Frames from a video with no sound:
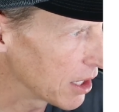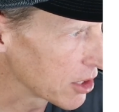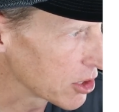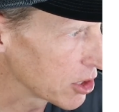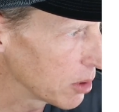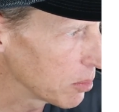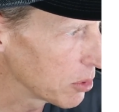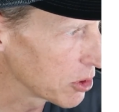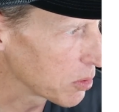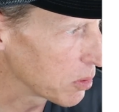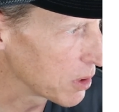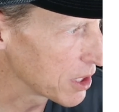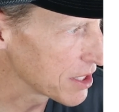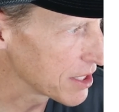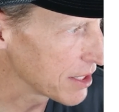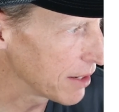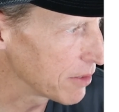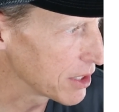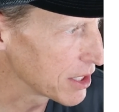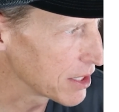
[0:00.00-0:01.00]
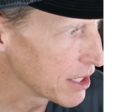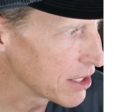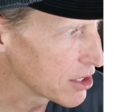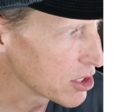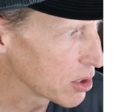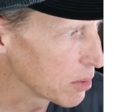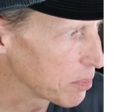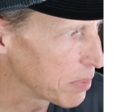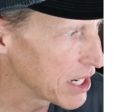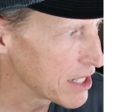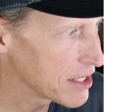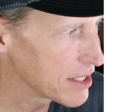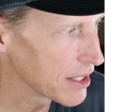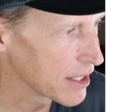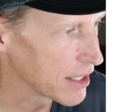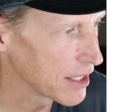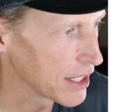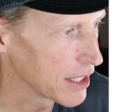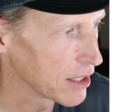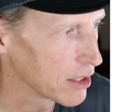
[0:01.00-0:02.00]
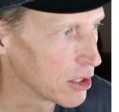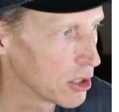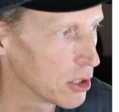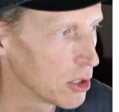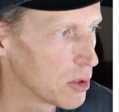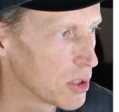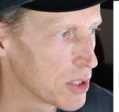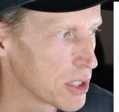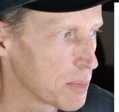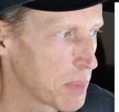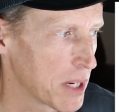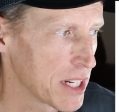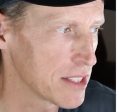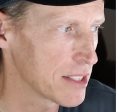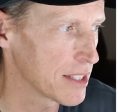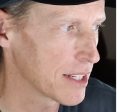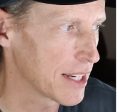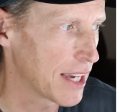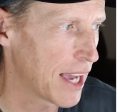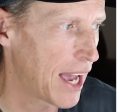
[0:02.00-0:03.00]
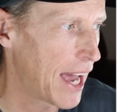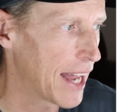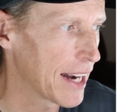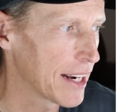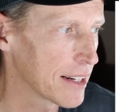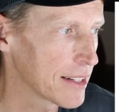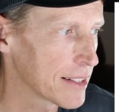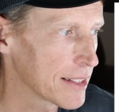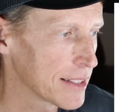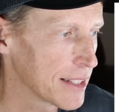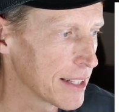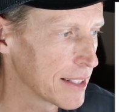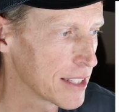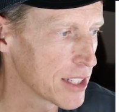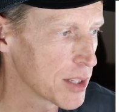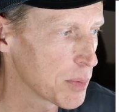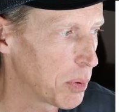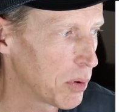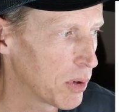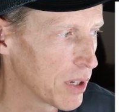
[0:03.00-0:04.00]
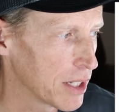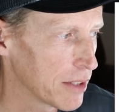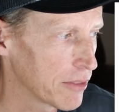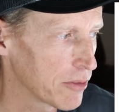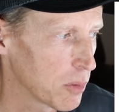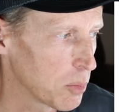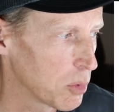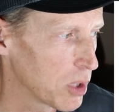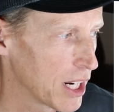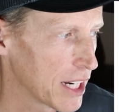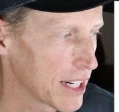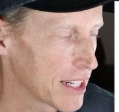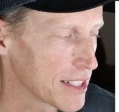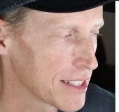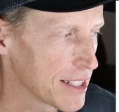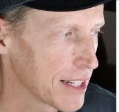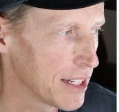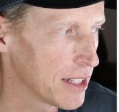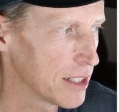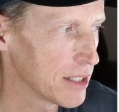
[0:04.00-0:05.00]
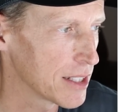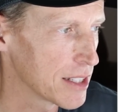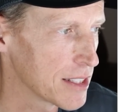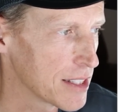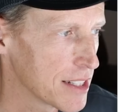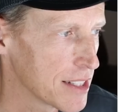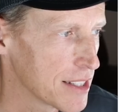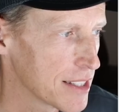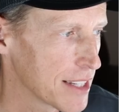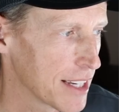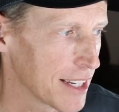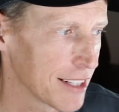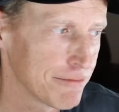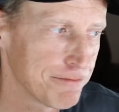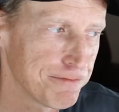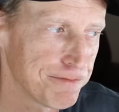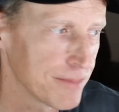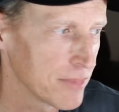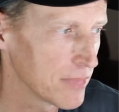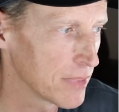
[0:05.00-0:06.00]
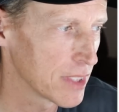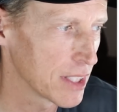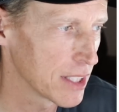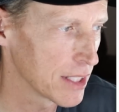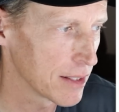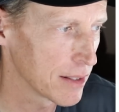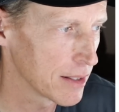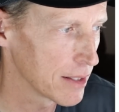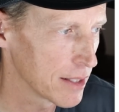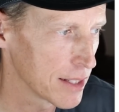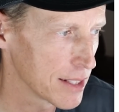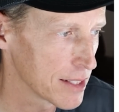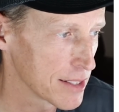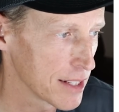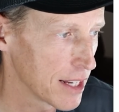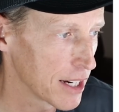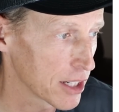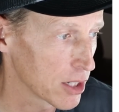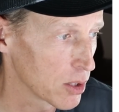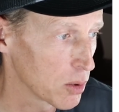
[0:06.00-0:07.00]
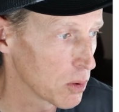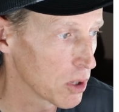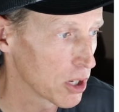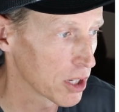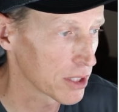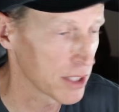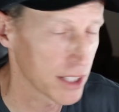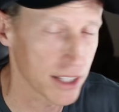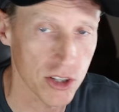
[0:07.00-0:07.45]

October 2017. So basically, Lue has basically had it at this point, from what I can tell, is he said it's not going to work.